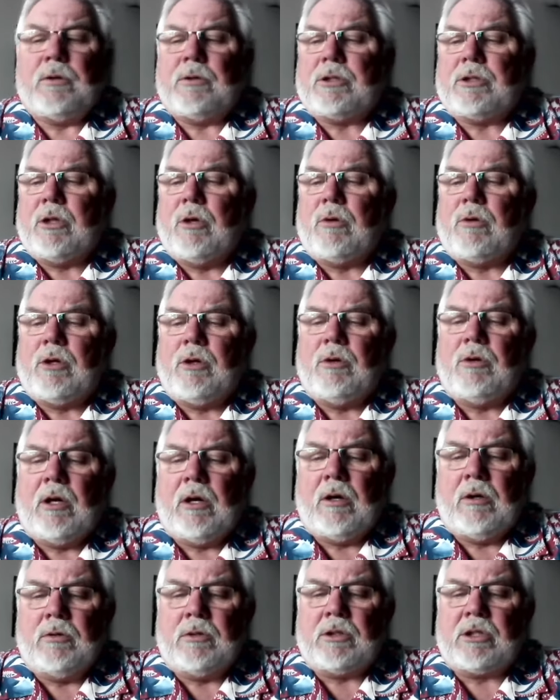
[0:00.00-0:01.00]
So
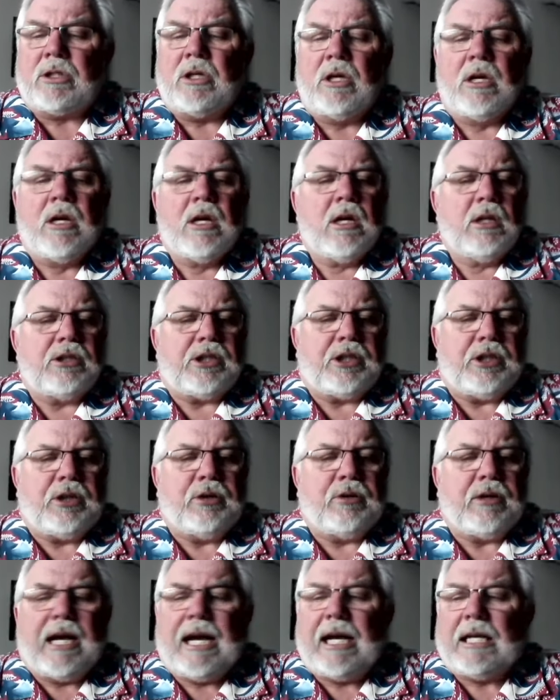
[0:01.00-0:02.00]
kudos to
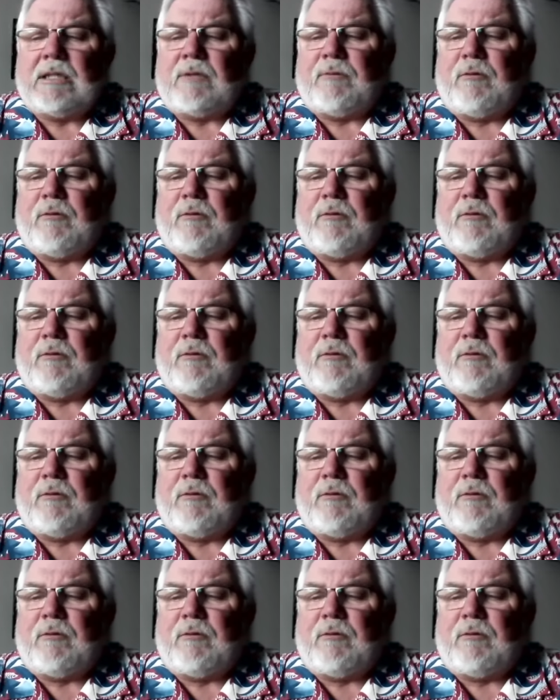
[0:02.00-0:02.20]
you guys